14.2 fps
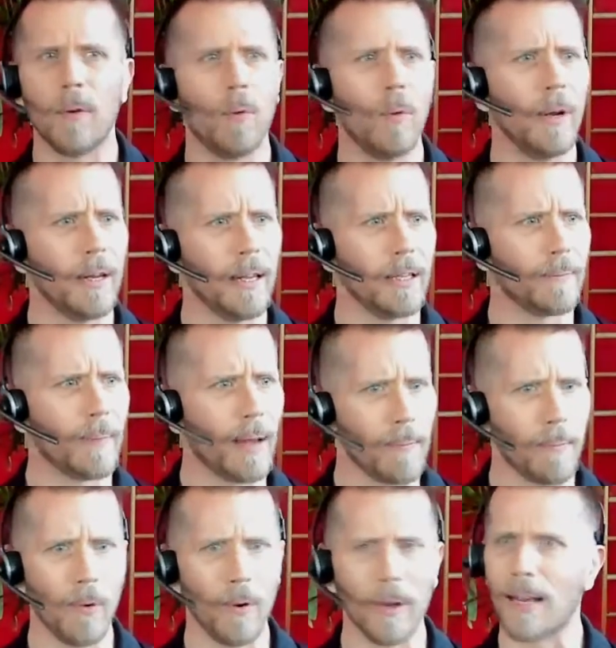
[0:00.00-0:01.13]
What is my
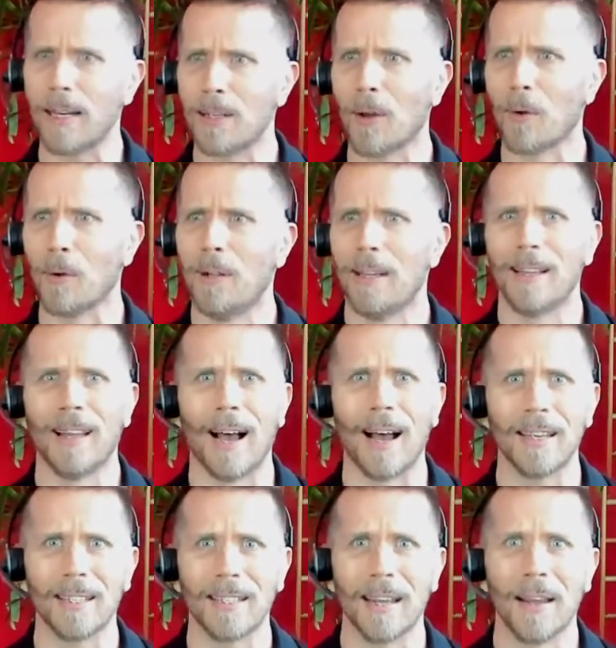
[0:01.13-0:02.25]
point? I totally
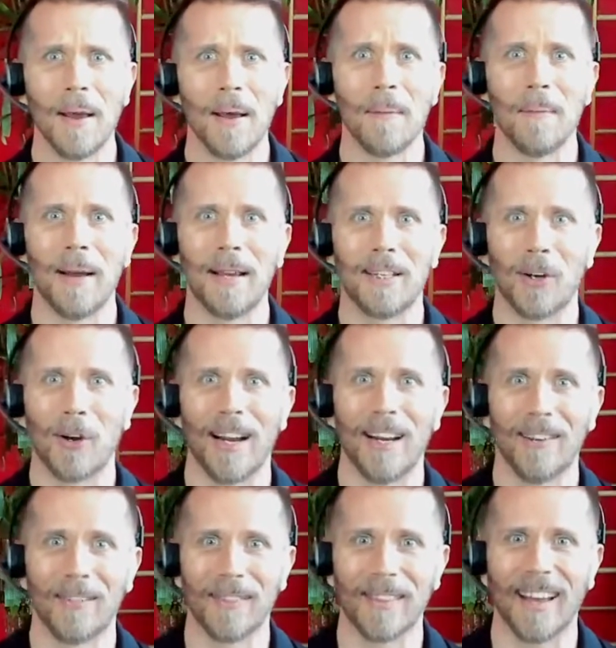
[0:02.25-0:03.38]
lost my train
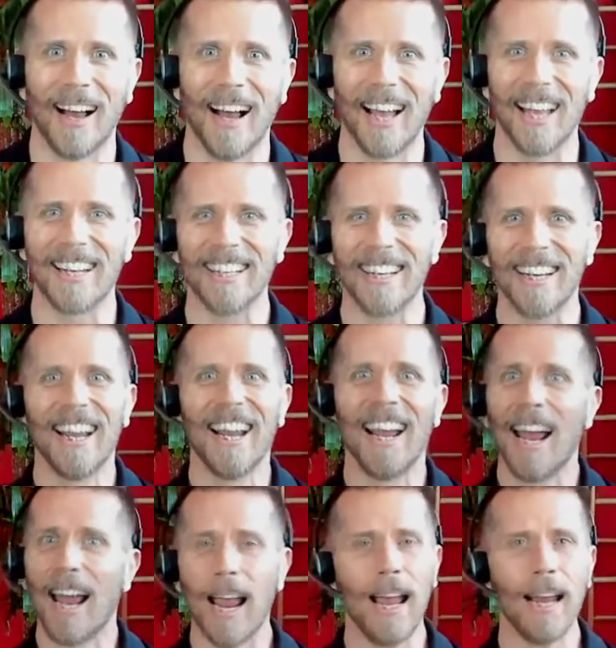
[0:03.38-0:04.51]
of thought.
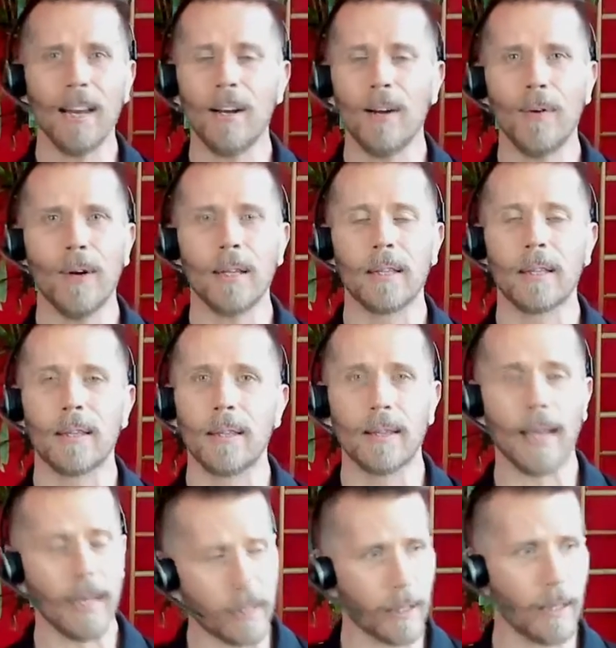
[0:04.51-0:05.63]
And you know what?
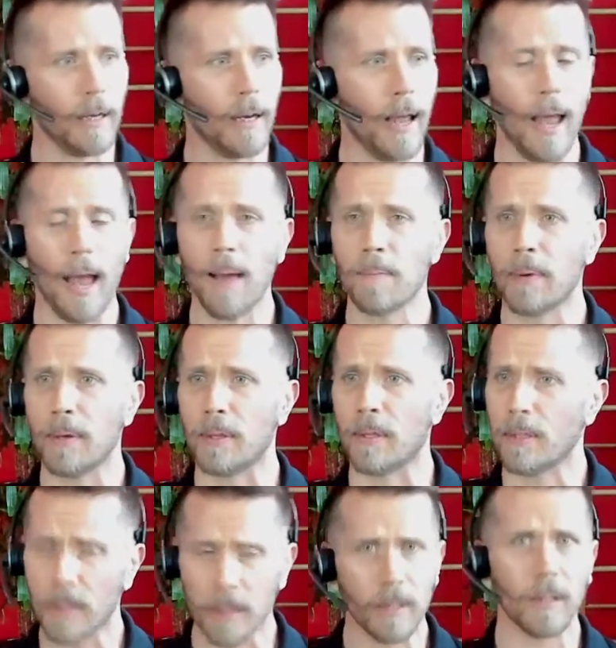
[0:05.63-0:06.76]
That's gonna happen.
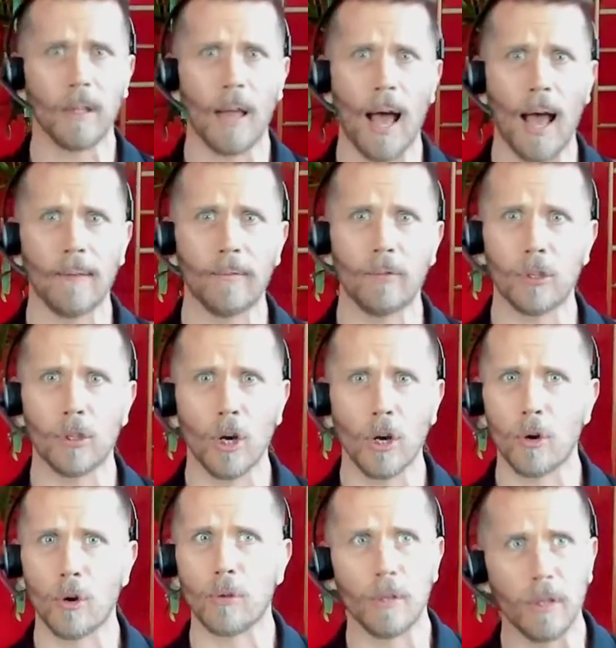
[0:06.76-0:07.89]
This is a live
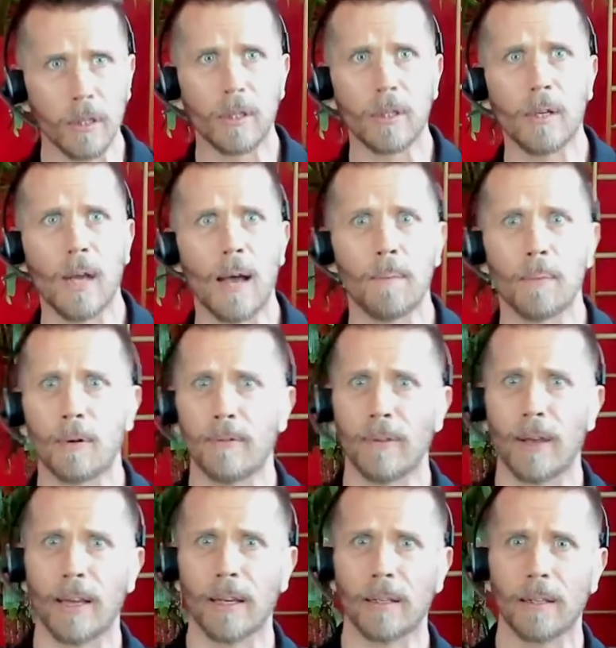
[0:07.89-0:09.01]
show. This is not
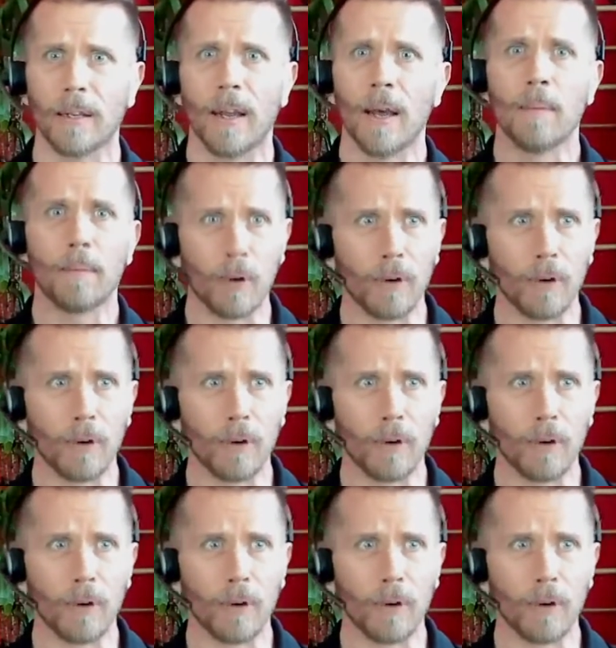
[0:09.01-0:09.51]
perfect. It's